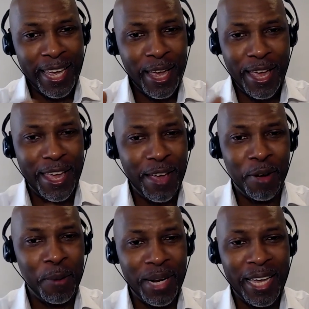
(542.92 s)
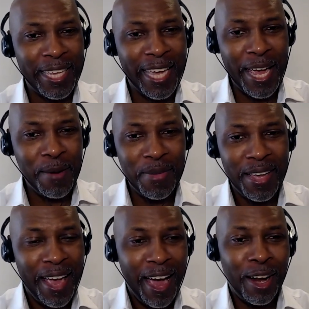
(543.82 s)
if I play the game
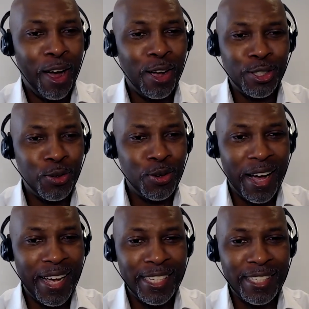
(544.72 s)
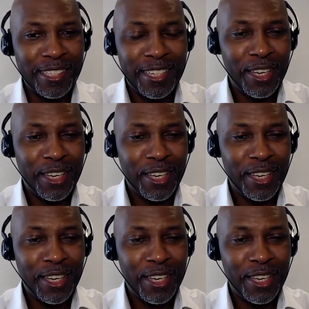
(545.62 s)
and I ask you guys